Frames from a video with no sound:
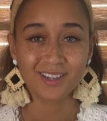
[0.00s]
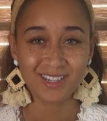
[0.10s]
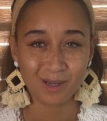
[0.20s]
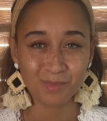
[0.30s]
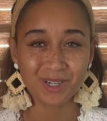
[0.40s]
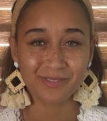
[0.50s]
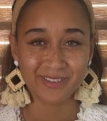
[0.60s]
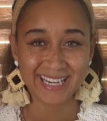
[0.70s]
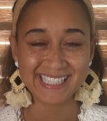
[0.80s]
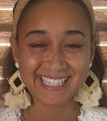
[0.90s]
Your number of
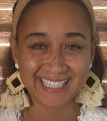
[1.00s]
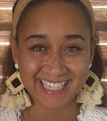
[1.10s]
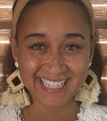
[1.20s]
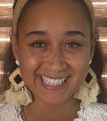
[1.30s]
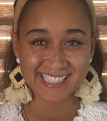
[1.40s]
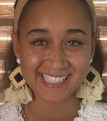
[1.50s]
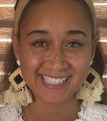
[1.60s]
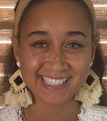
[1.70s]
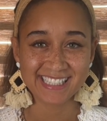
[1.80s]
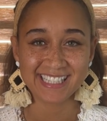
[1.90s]
granted days
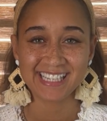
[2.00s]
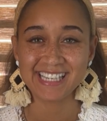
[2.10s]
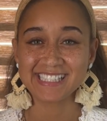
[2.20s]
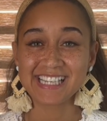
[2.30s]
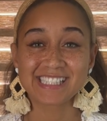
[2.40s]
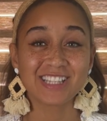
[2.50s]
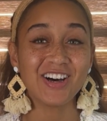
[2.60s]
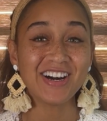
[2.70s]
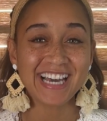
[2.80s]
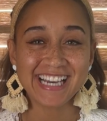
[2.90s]
is as
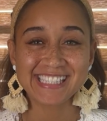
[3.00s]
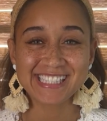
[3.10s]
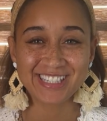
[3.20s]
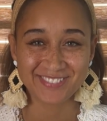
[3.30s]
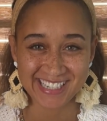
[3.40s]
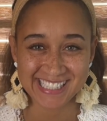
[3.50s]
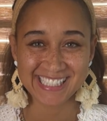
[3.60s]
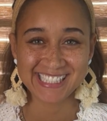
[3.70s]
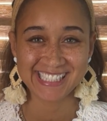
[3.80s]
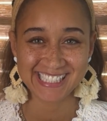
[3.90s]
long as your
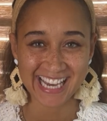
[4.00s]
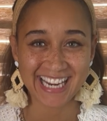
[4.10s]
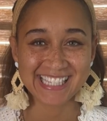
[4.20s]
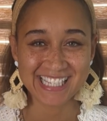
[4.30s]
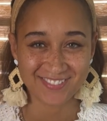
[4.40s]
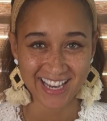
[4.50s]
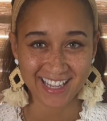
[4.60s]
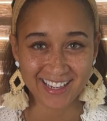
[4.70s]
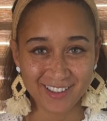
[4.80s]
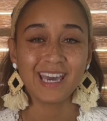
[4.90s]
residency status is
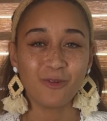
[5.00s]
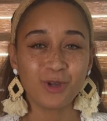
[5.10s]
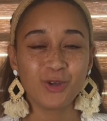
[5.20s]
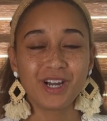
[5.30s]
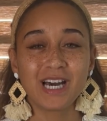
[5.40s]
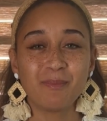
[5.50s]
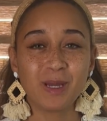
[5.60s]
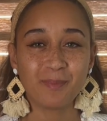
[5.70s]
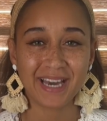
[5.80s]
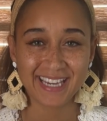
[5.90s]
valid. And when you are
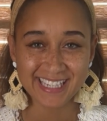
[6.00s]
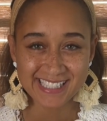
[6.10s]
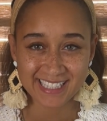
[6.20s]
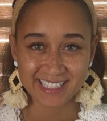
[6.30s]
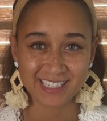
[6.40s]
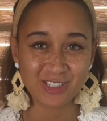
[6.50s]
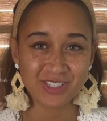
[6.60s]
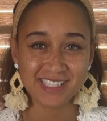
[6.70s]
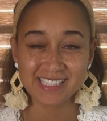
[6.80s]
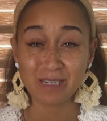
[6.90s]
coming back into the
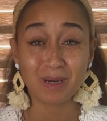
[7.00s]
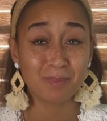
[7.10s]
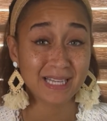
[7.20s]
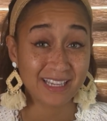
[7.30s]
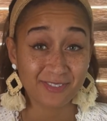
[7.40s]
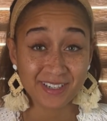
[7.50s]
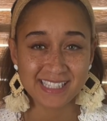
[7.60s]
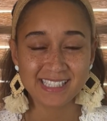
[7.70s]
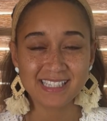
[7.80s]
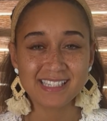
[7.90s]
country, say by plane for
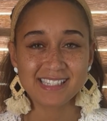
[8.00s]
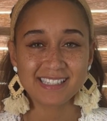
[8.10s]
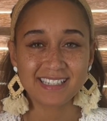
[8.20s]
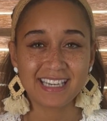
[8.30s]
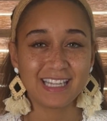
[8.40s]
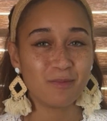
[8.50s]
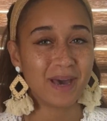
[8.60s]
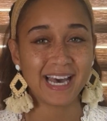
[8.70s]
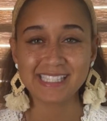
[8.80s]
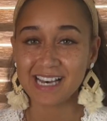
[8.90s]
instance, and they
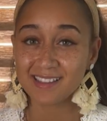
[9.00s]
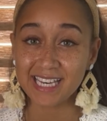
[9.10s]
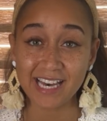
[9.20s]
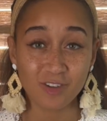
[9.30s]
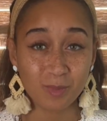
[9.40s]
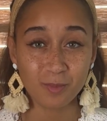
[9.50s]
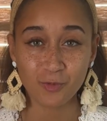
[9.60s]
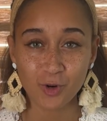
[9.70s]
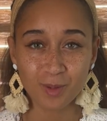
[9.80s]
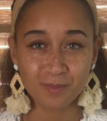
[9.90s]
pass out the FMM
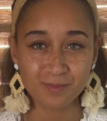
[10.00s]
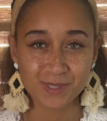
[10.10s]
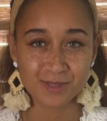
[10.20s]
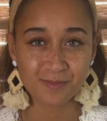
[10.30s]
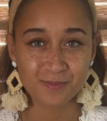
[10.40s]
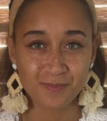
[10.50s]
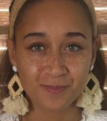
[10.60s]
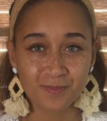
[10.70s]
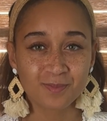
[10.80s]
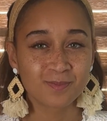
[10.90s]
forms,
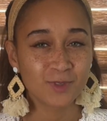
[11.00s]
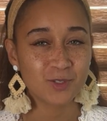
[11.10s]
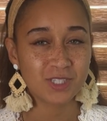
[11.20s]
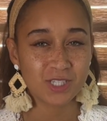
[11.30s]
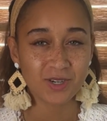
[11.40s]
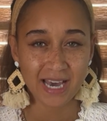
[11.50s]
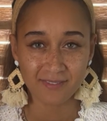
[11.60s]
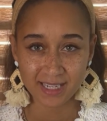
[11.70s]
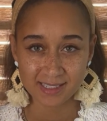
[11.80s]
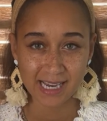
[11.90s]
you still have
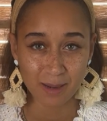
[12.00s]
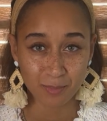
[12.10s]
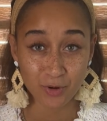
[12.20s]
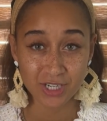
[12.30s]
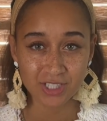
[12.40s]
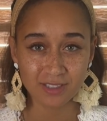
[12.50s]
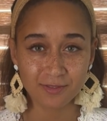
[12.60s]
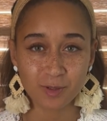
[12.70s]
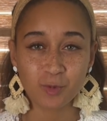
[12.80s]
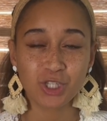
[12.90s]
that top portion
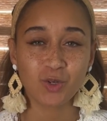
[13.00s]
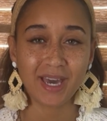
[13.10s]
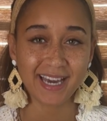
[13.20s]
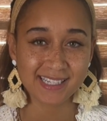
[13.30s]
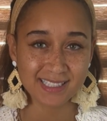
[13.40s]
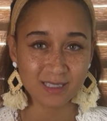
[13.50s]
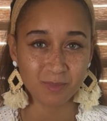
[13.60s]
from when you exited